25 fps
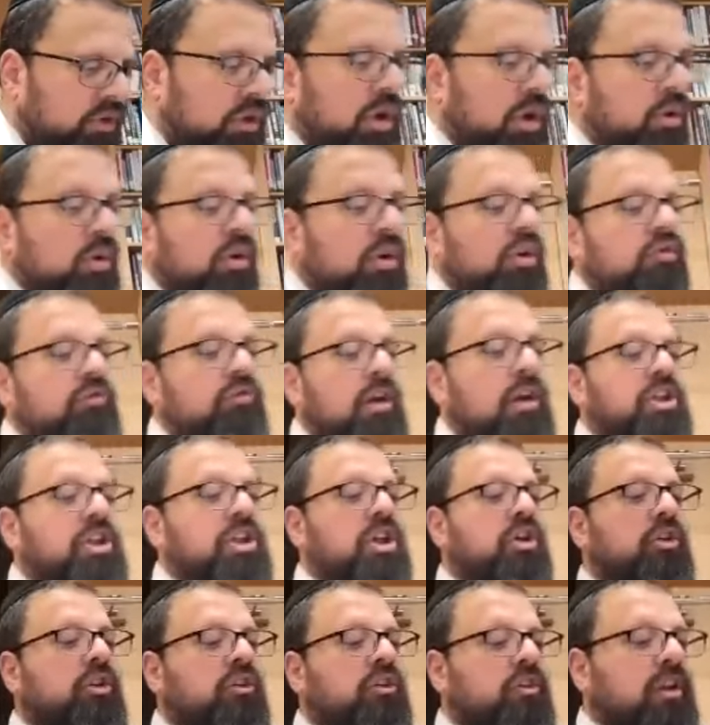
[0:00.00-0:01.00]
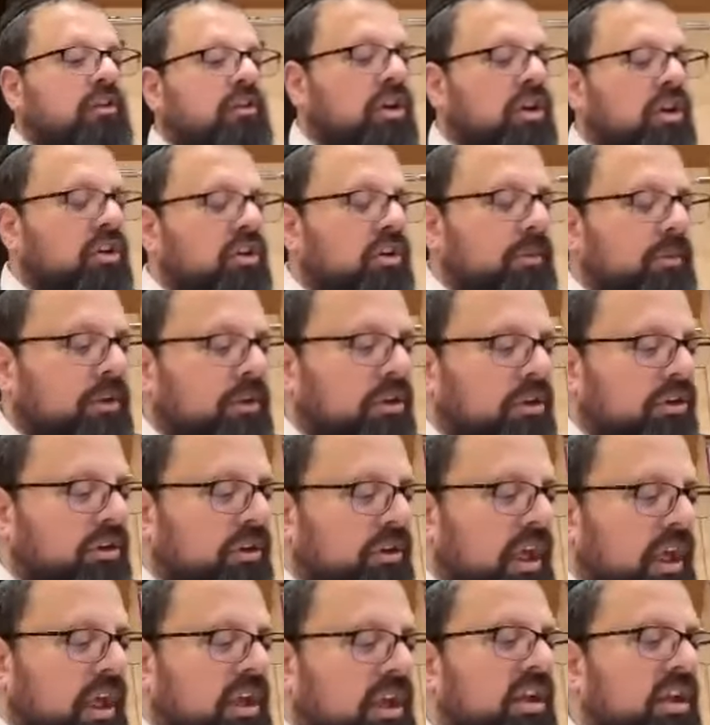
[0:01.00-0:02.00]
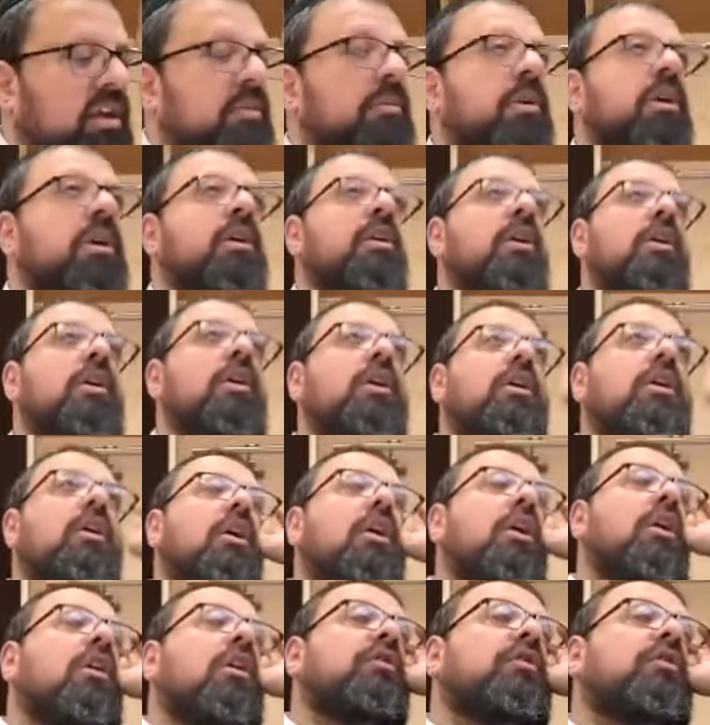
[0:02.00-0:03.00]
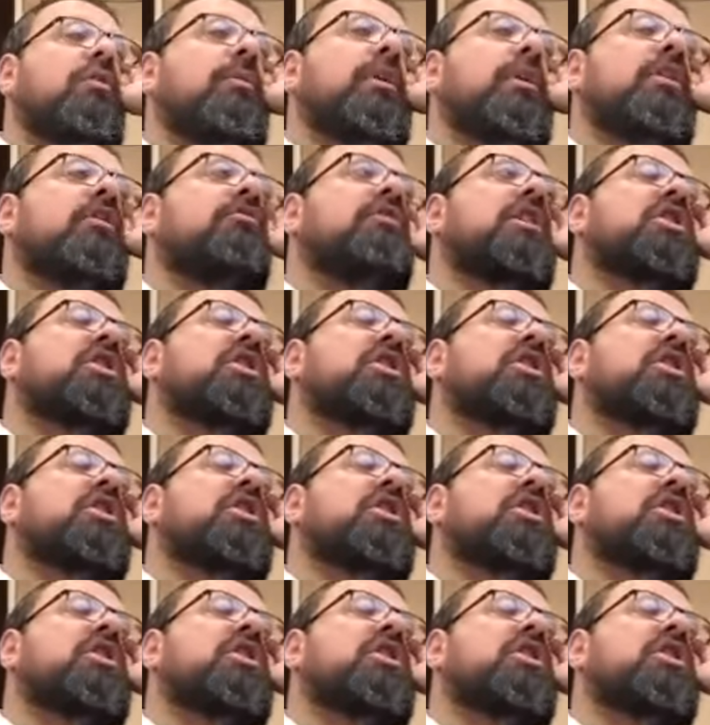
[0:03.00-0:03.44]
No, because Rashi could have said Kodem HaTorah Kedem of the Minyan